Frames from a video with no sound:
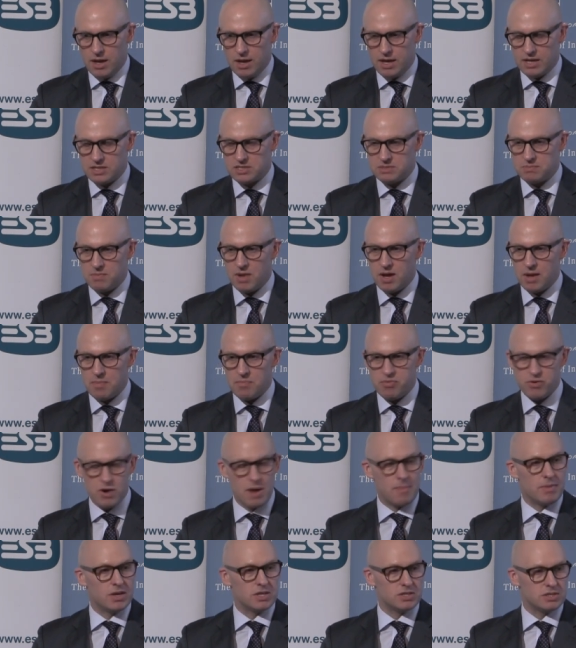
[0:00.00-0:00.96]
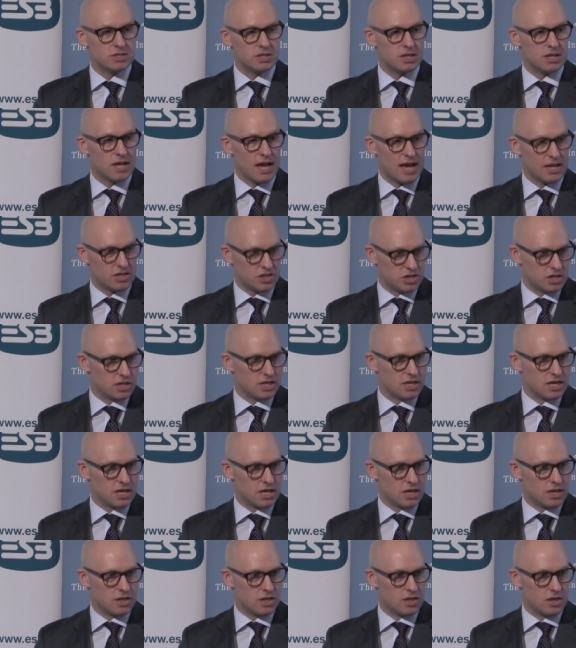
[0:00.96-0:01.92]
It's my premise that
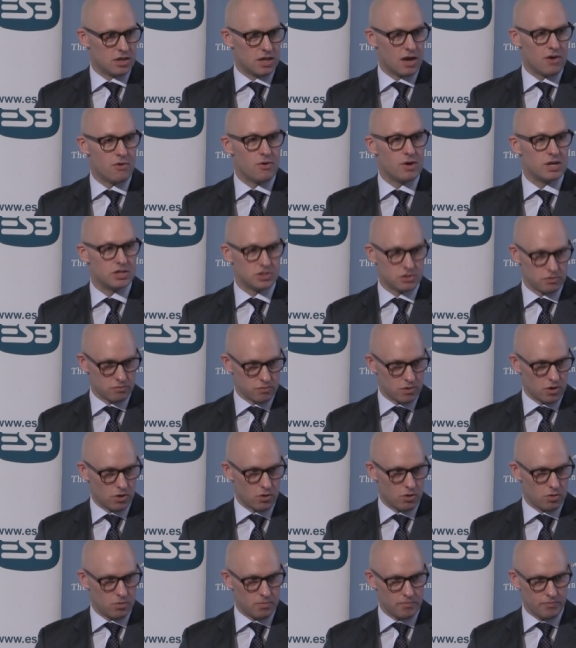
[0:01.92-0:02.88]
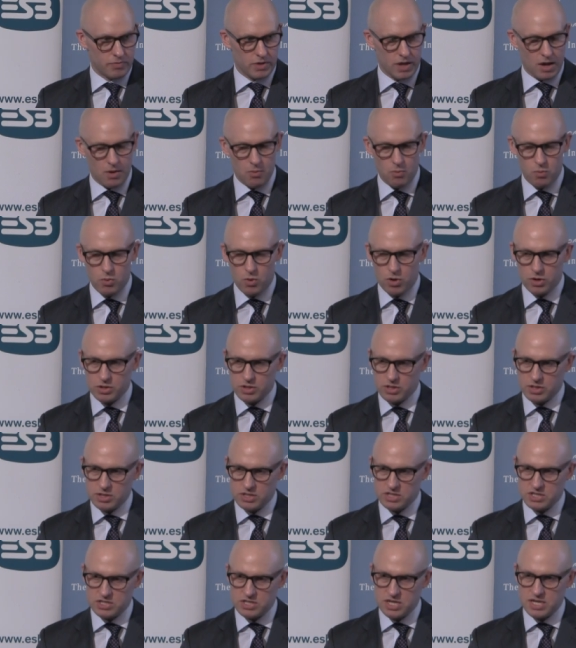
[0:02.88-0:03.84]
actually there is a role and what
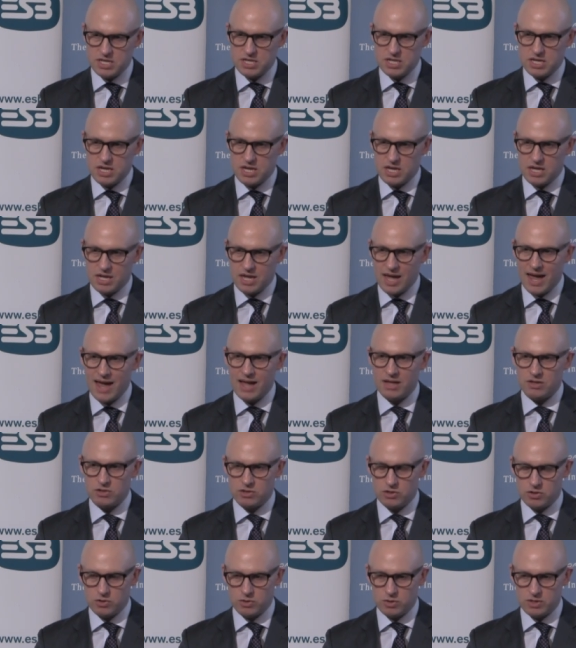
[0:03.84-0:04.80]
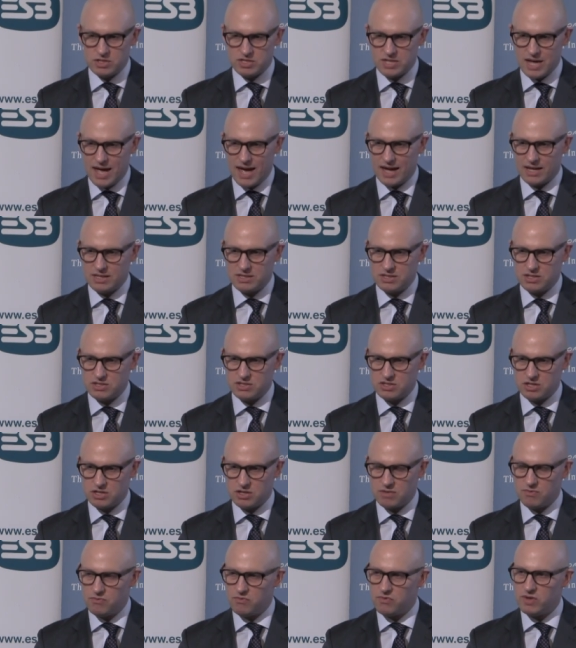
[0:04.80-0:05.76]
the city can do is act as a
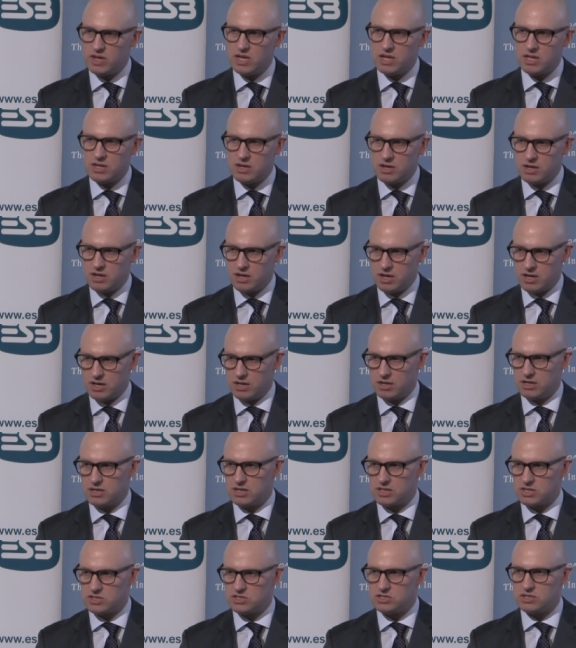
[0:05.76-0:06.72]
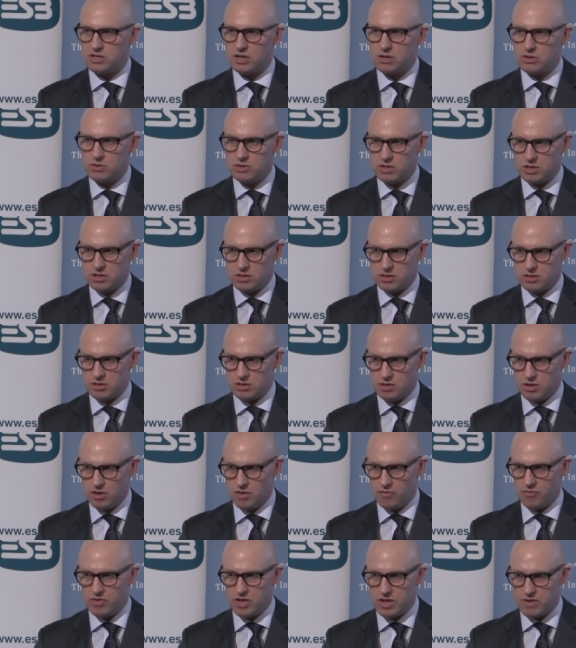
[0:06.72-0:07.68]
convener and a custodian
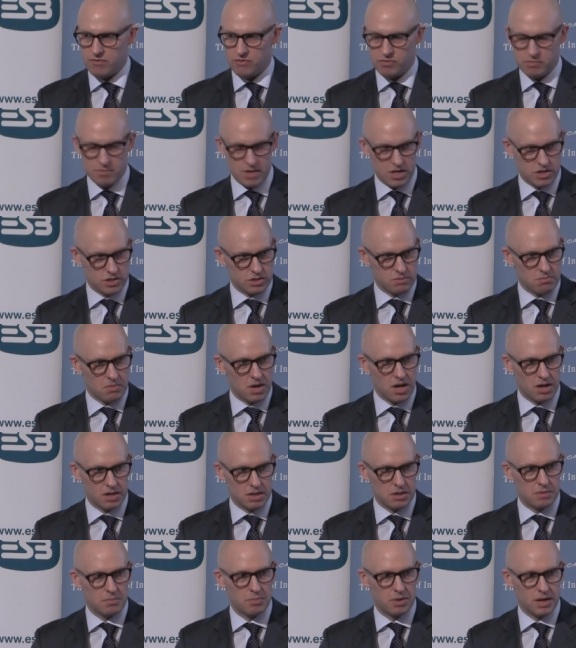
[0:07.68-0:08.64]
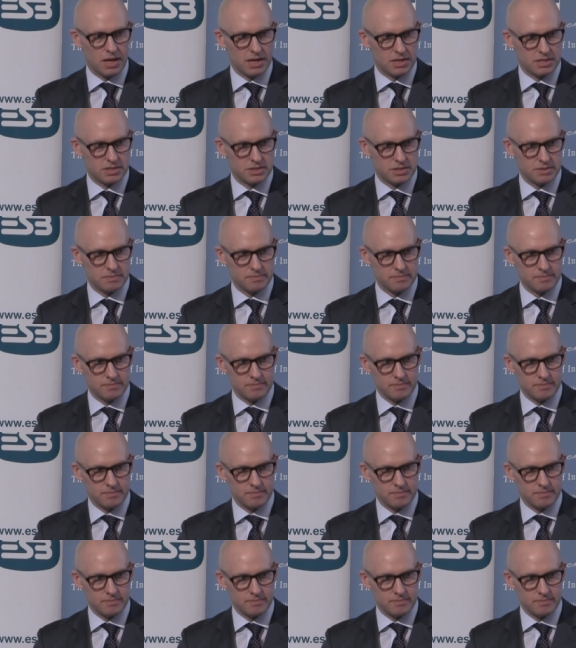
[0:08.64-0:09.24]
of the information marketplace.